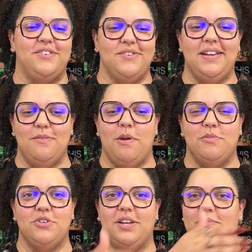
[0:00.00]
Joining the
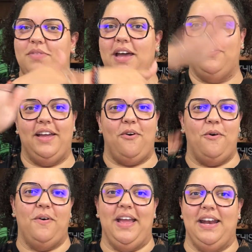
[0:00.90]
membership, that like
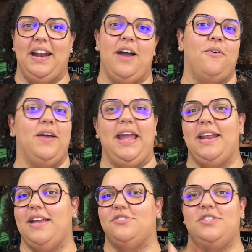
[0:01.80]
whole in and out
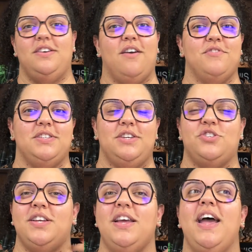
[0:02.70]
ADHD
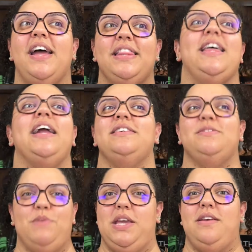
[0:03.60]
conversation, that
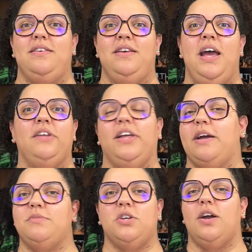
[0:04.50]
is me. Like,
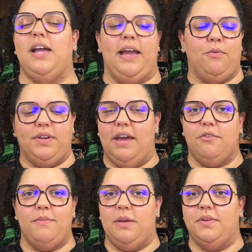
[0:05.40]
I'm sorry, I will
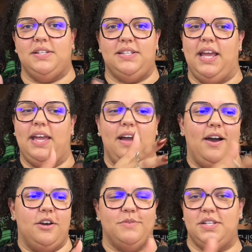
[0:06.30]
never be able to stay
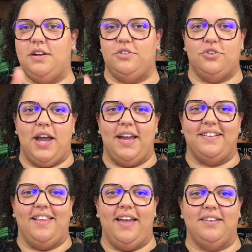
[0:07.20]
100% on track.
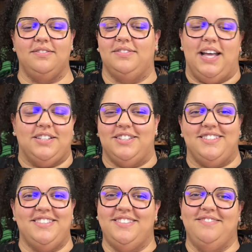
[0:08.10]
Like, that's
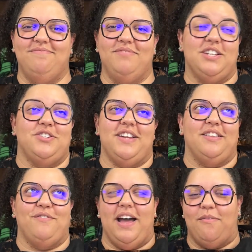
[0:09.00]
just That's just not
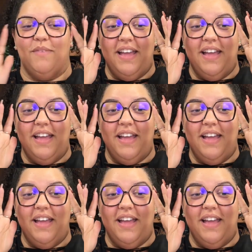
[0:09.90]
the vibe.